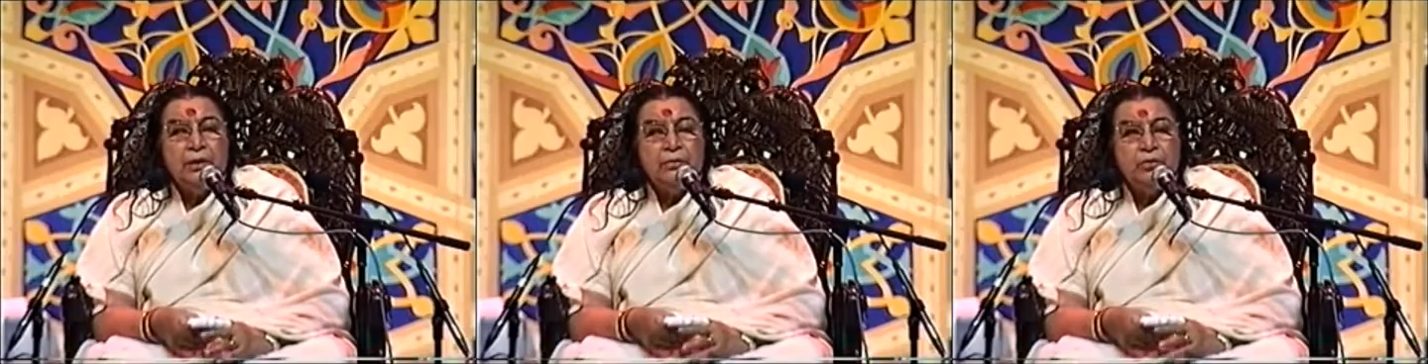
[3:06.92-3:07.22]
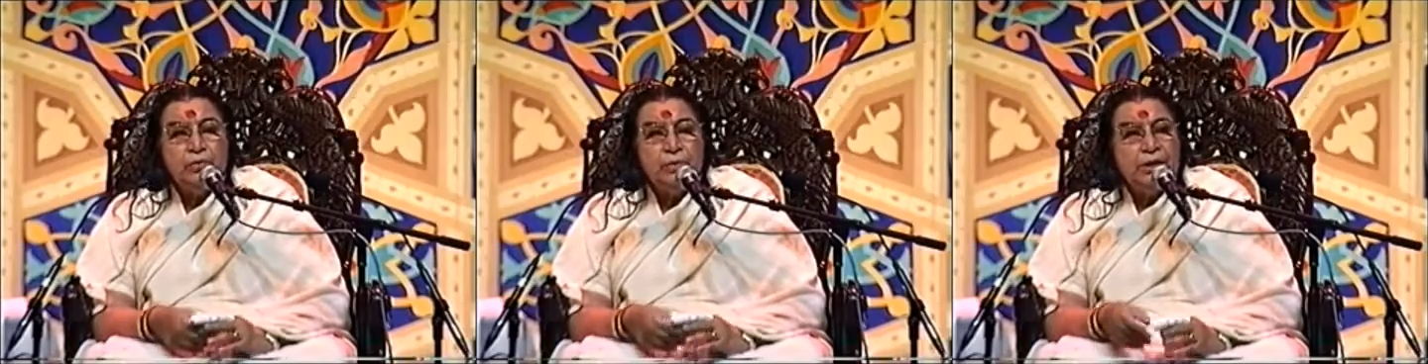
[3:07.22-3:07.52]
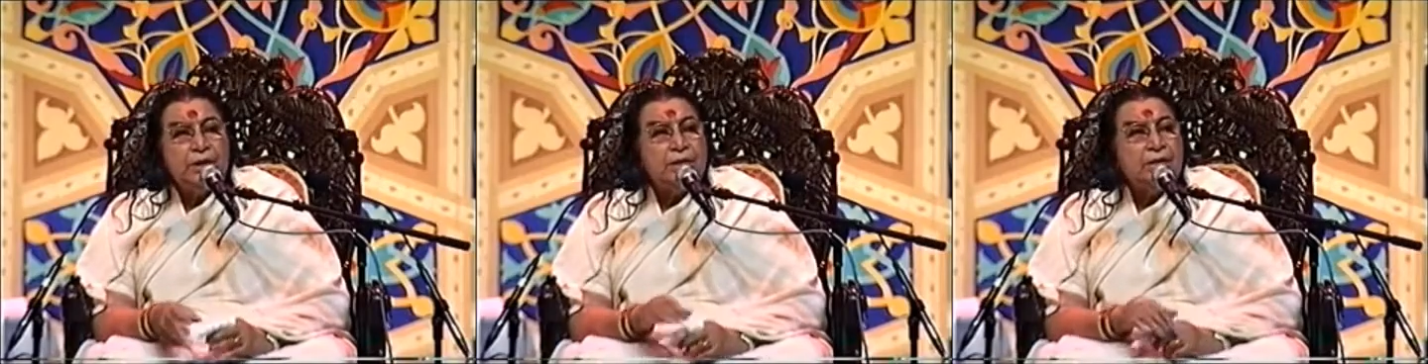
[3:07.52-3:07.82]
So many
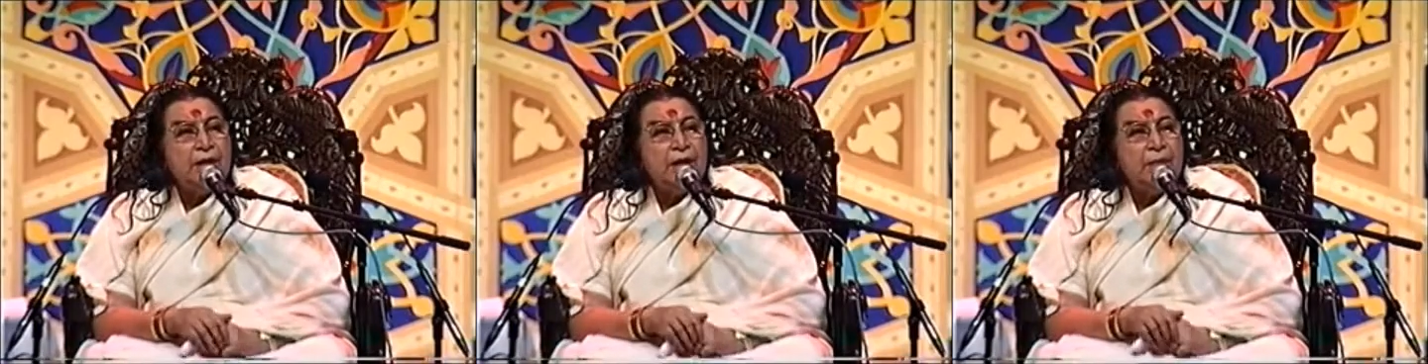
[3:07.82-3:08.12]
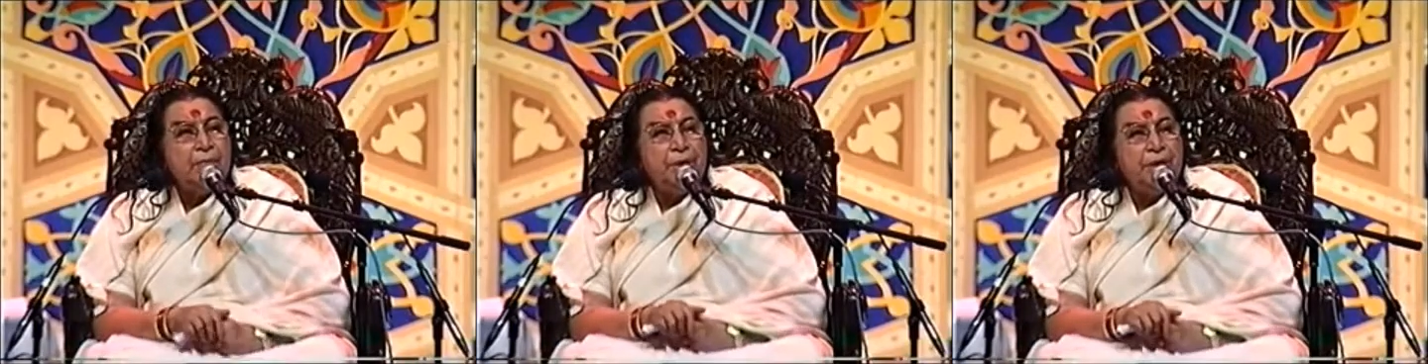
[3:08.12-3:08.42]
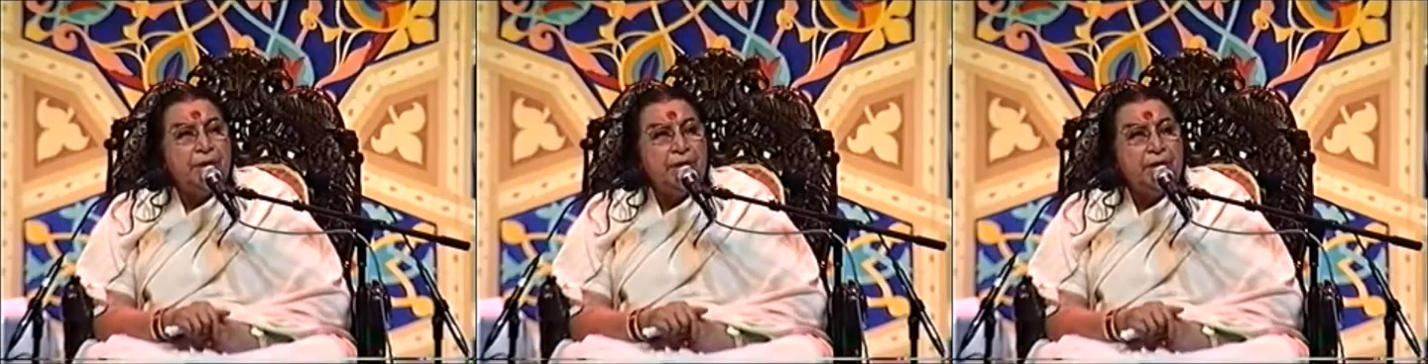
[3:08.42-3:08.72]
things are
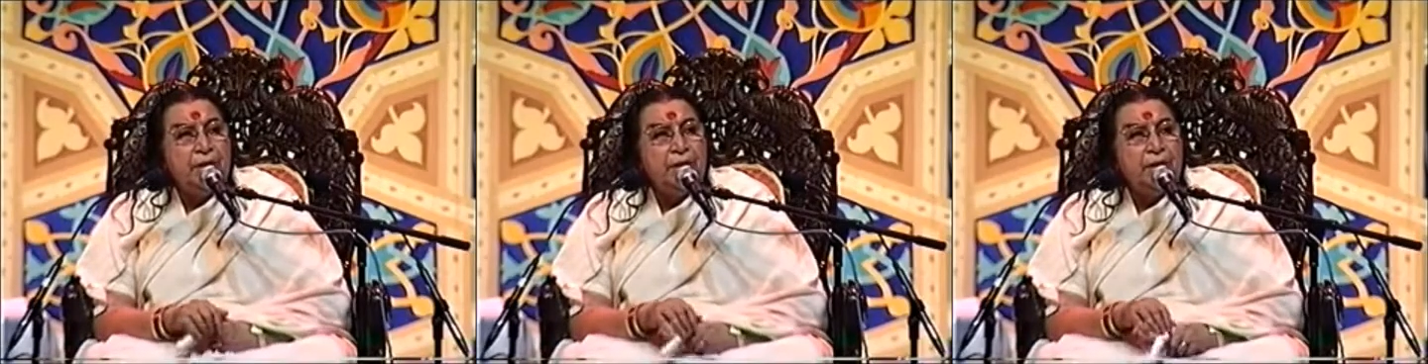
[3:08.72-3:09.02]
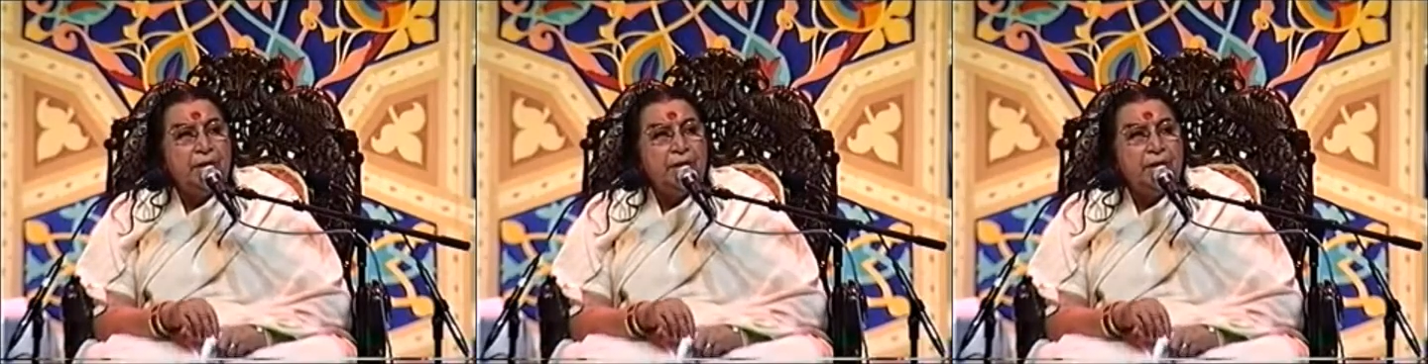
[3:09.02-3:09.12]
happening here.